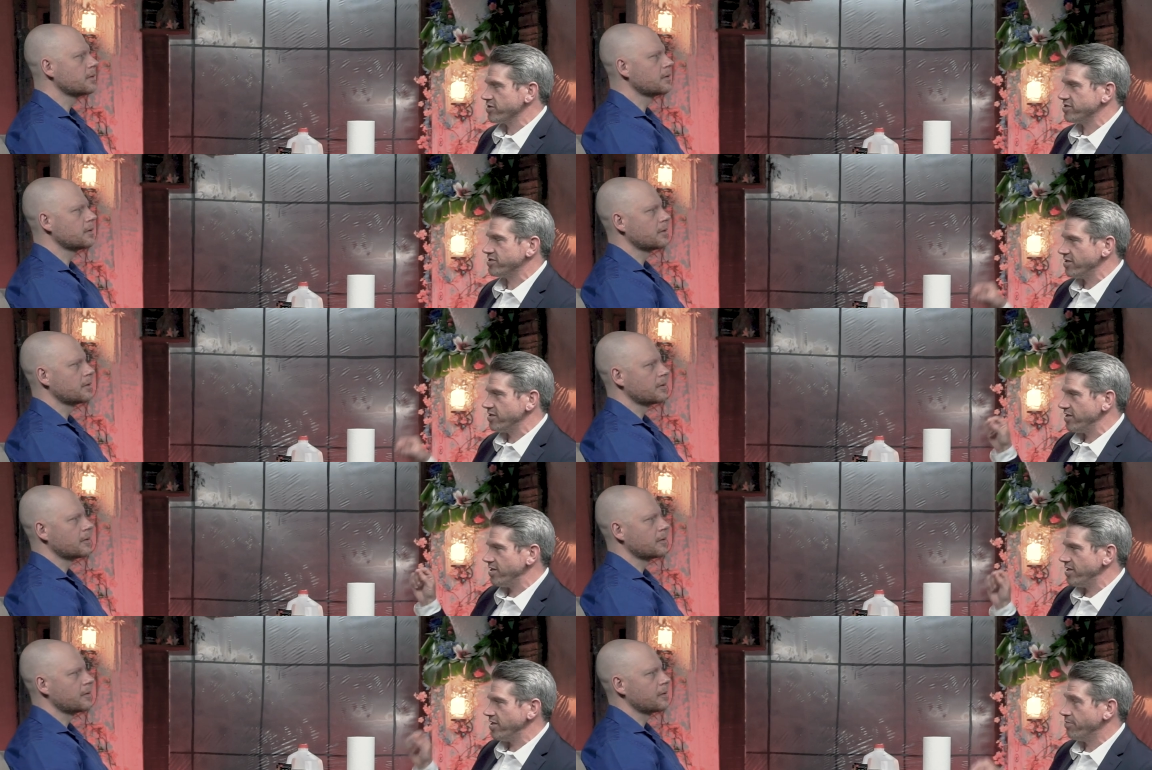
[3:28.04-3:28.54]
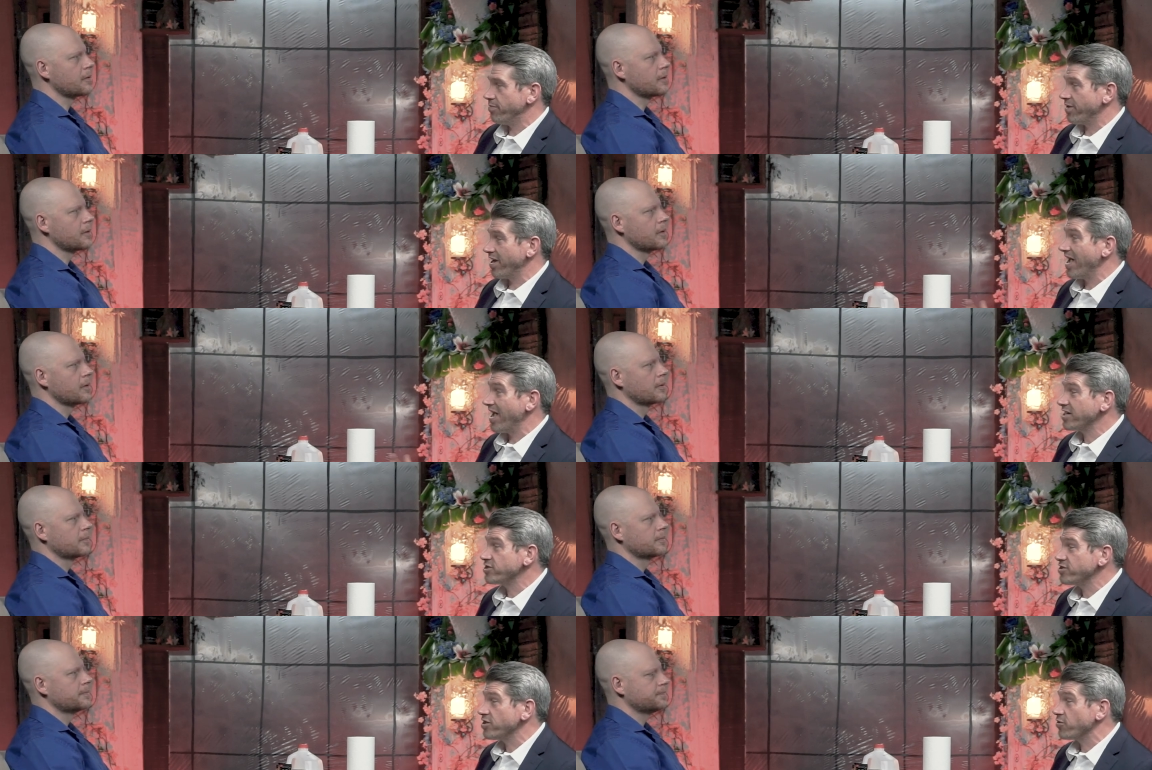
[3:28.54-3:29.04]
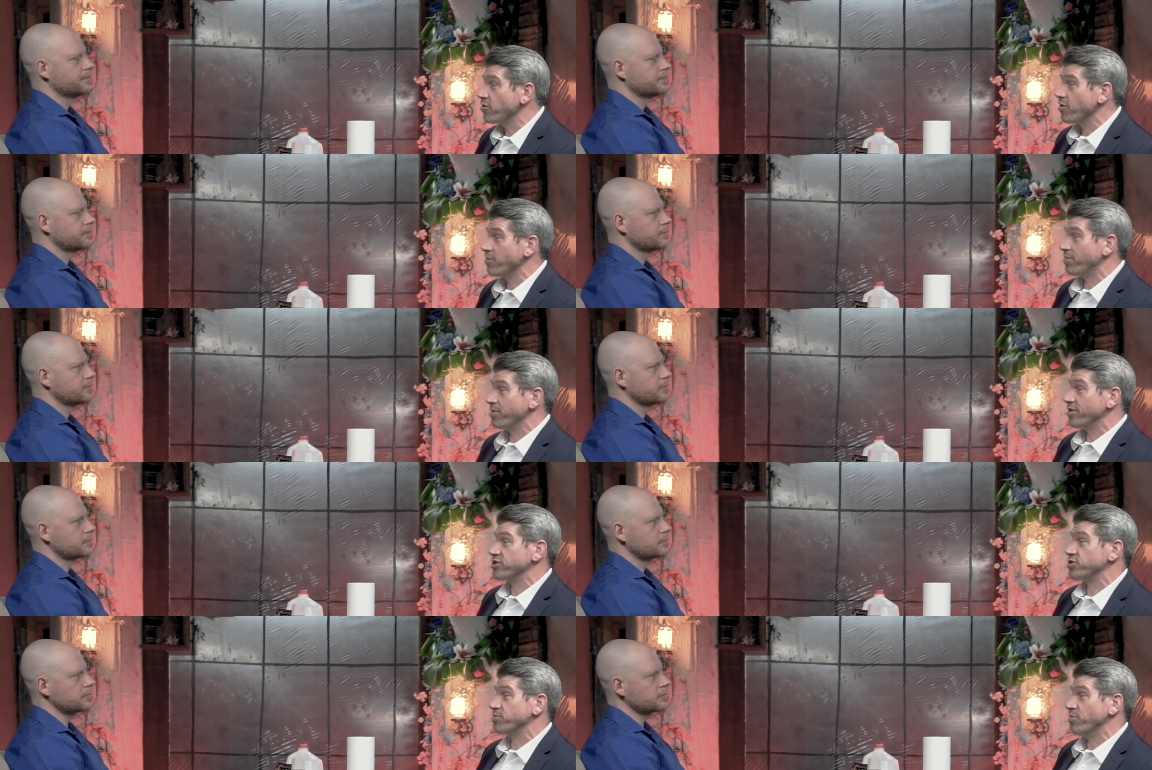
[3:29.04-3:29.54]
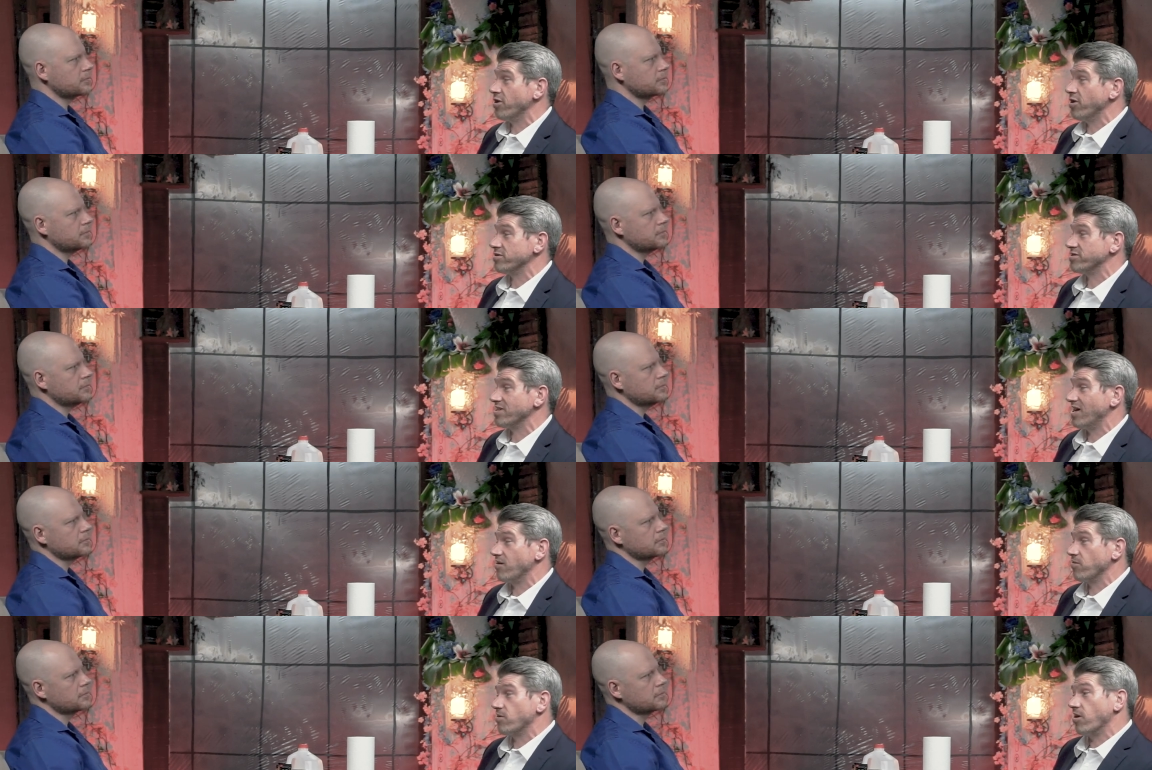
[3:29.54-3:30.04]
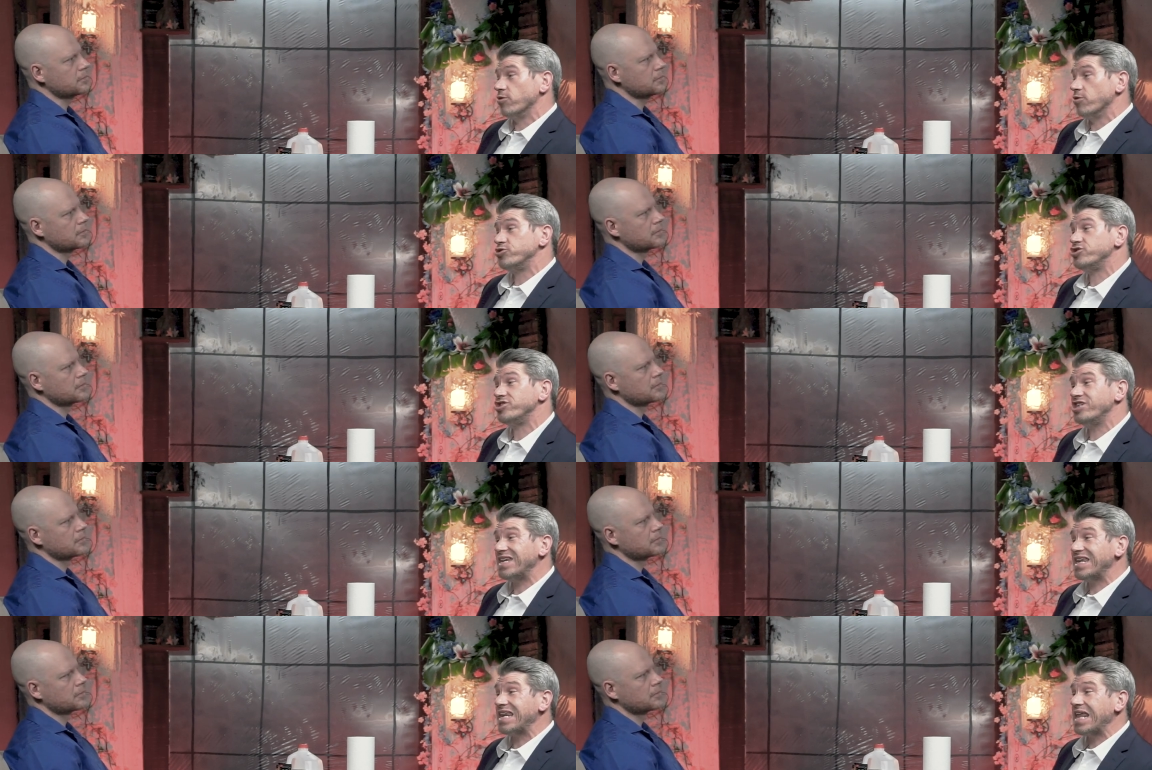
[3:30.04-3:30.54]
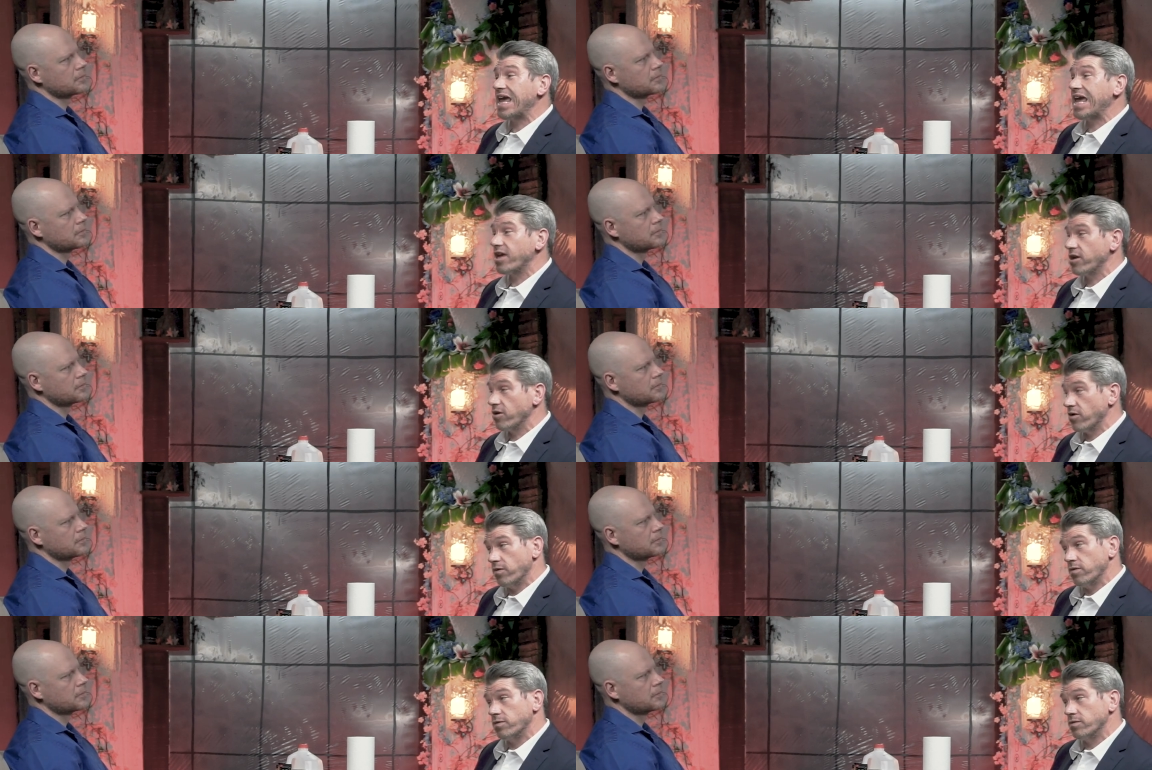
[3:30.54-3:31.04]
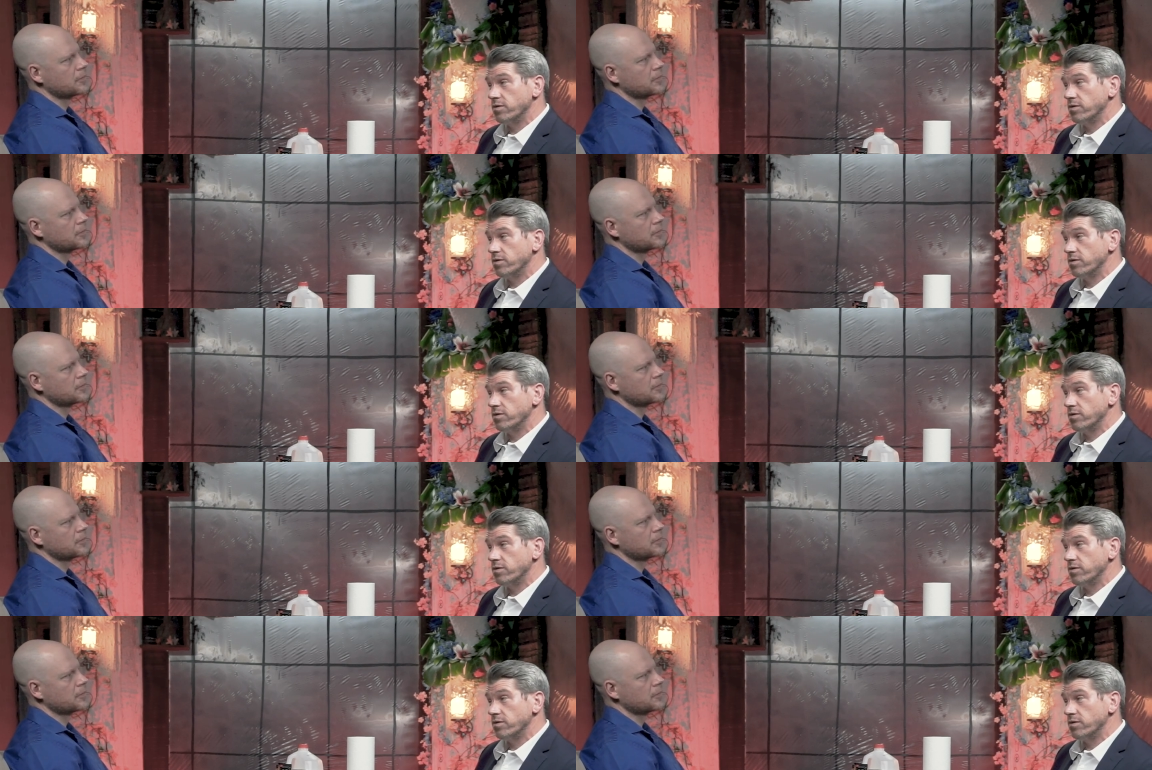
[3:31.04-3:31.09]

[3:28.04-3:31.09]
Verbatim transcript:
Speaker 1: City, but I actually grew up in a small town called Chittenango.